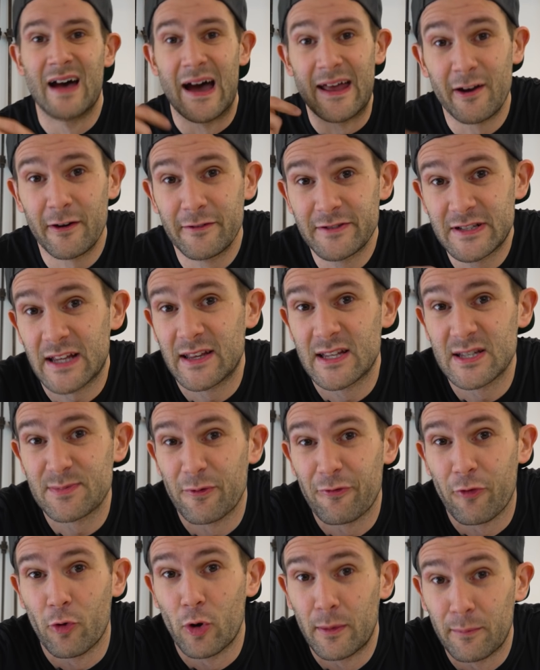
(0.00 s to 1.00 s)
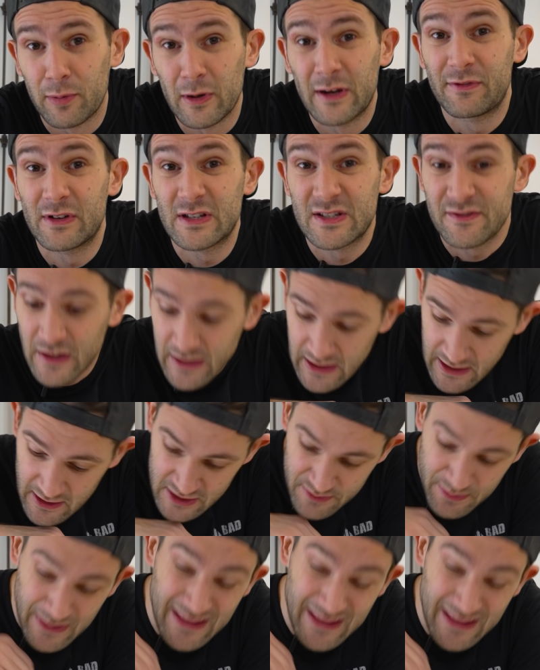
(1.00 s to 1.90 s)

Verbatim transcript: I know I've said this before in previous videos,